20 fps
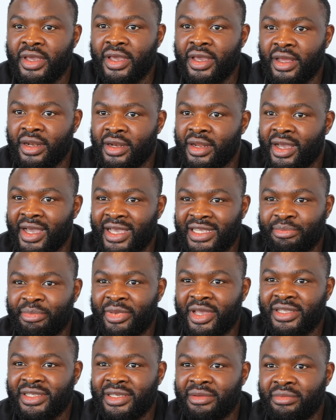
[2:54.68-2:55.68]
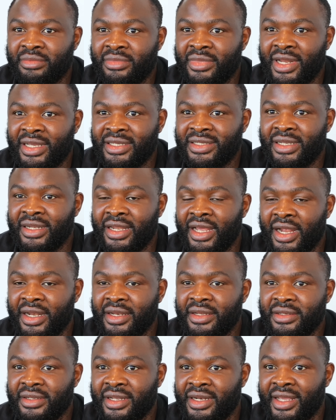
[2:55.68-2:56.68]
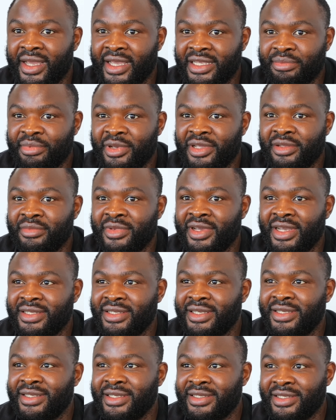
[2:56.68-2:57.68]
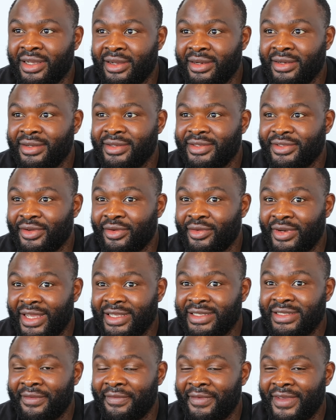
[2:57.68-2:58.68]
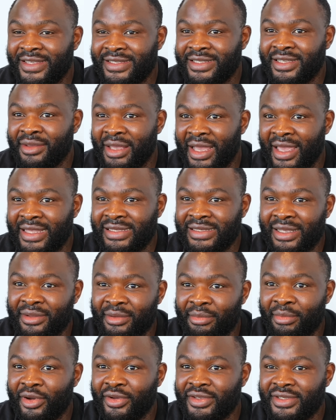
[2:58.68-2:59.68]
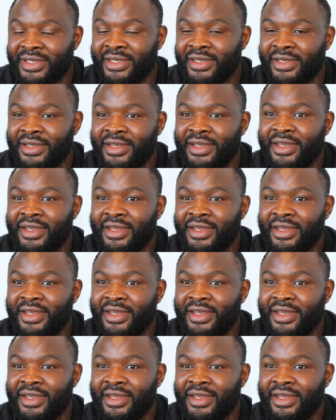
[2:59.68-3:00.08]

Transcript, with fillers: And I respect him as a dad, and he respects me as his son. So that's the first thing I accept boxing.